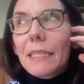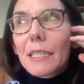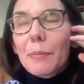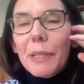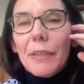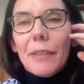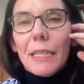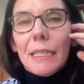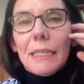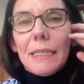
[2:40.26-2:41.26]

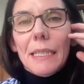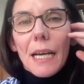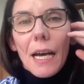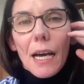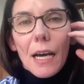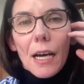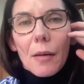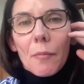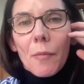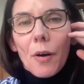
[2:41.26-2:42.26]
experience
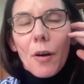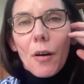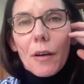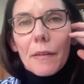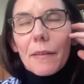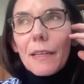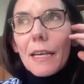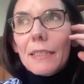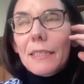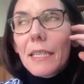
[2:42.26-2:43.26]

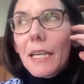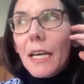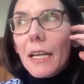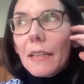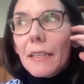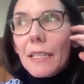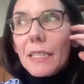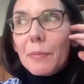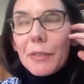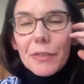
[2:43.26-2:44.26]
that the
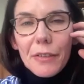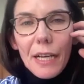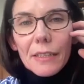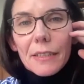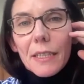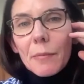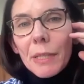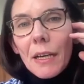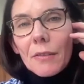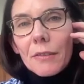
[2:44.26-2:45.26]
spirituality I'm
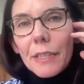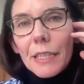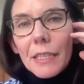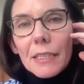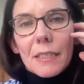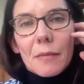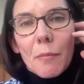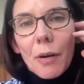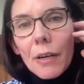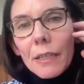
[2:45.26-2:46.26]
encountering at St.
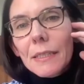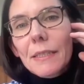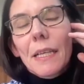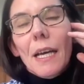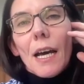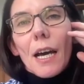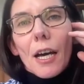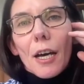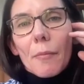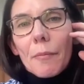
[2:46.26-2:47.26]
Mark's,
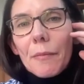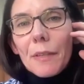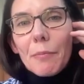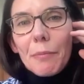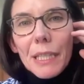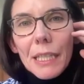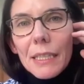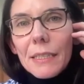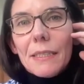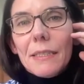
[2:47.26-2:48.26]
the
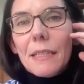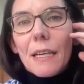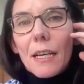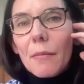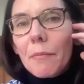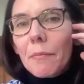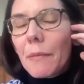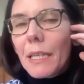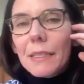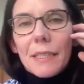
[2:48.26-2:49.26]
peace
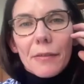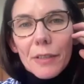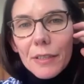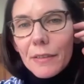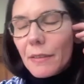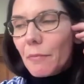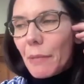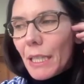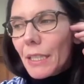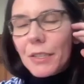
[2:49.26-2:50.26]
it's giving
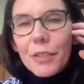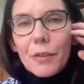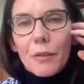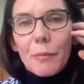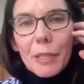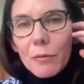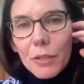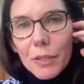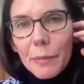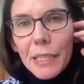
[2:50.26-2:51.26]
me to be
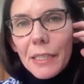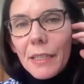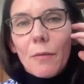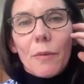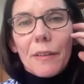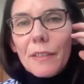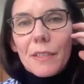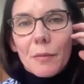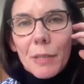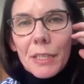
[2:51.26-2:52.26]
worshiping with this
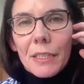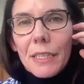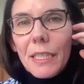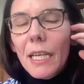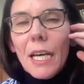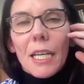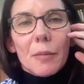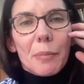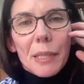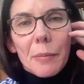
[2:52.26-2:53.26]
community,
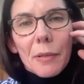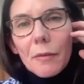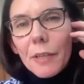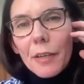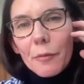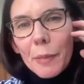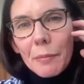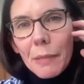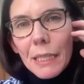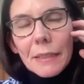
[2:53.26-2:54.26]
the people we have
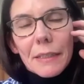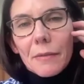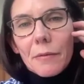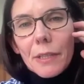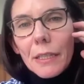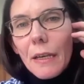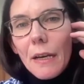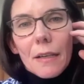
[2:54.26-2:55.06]
been meeting and we